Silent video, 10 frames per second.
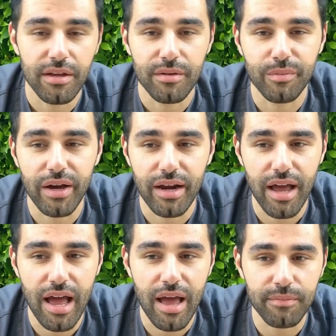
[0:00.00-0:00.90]
But
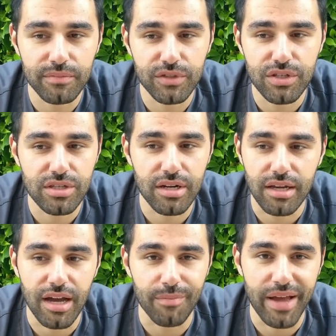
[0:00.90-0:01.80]
I'm just going to
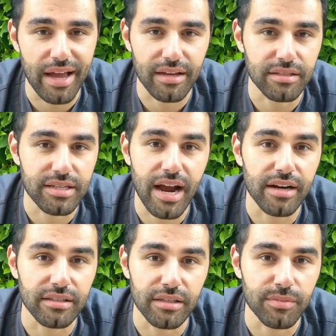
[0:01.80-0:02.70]
cut back
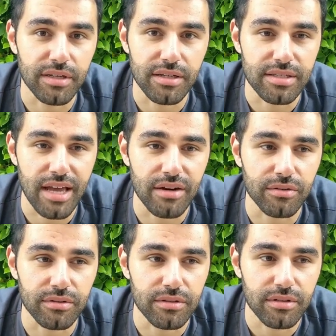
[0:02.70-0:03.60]
entirely because I
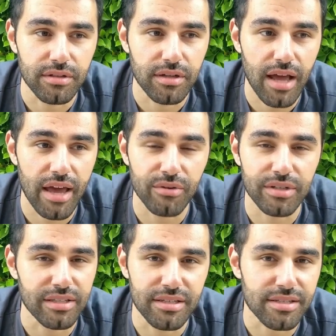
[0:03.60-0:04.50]
don't
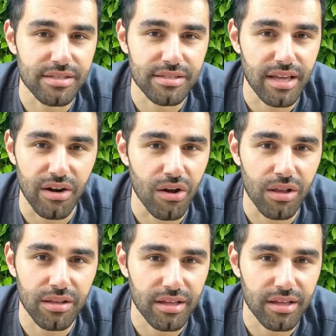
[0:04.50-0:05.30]
need this at all,